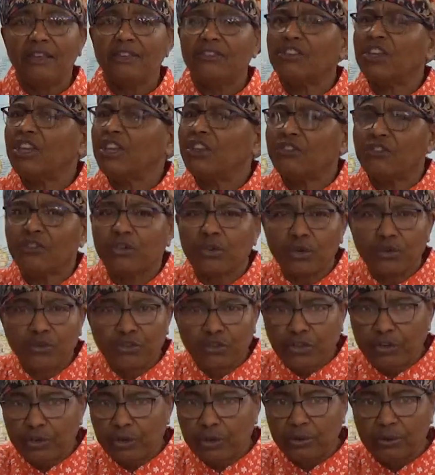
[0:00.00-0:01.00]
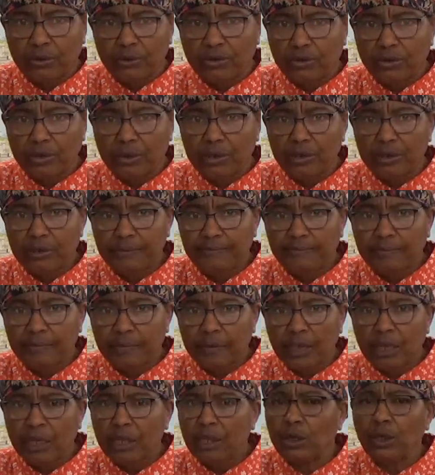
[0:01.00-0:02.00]
Teach your children,
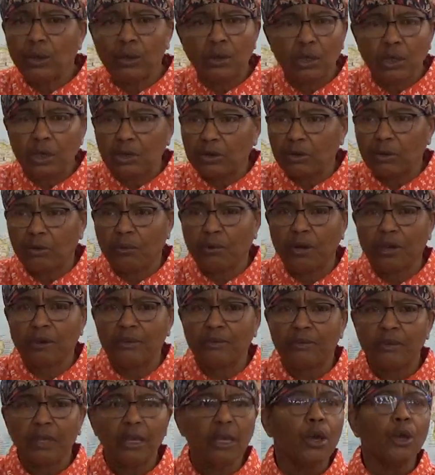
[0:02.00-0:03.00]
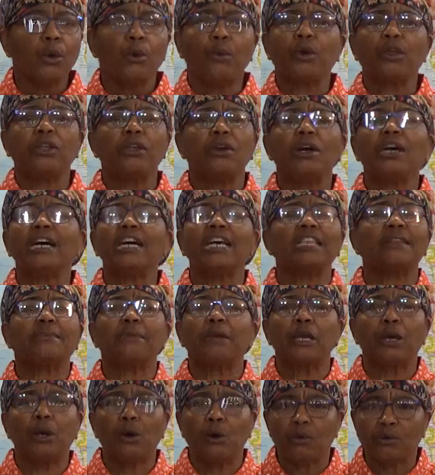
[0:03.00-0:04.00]
your little ones. When your
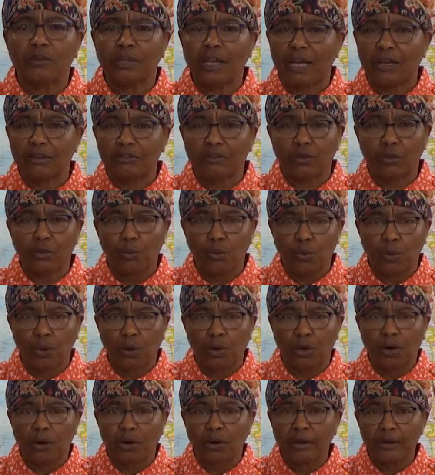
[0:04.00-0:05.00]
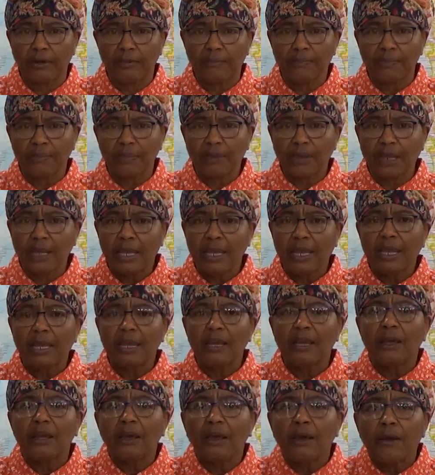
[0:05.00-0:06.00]
husband goes out to work,
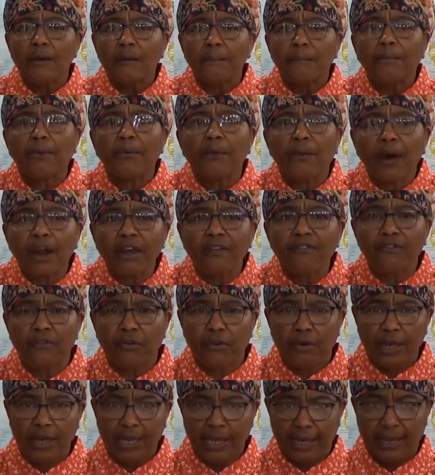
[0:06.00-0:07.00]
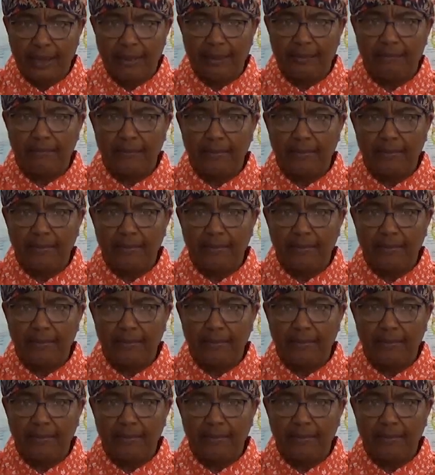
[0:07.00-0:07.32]
pray for him.